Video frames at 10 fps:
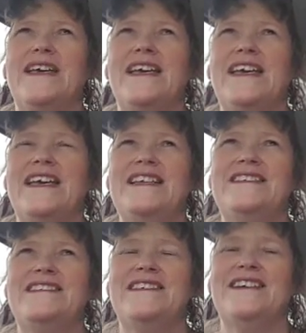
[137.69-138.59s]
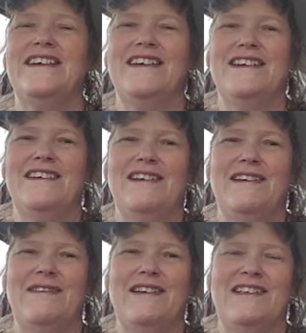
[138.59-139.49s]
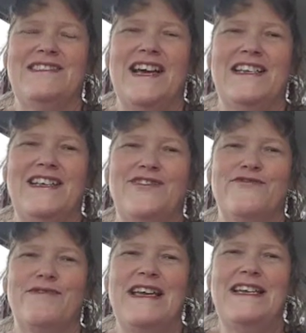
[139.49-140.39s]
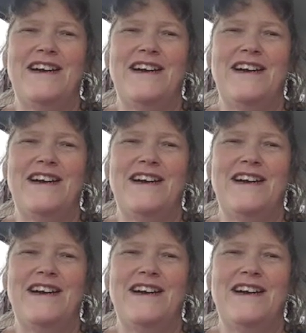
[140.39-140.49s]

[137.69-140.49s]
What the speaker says: and it started at 3.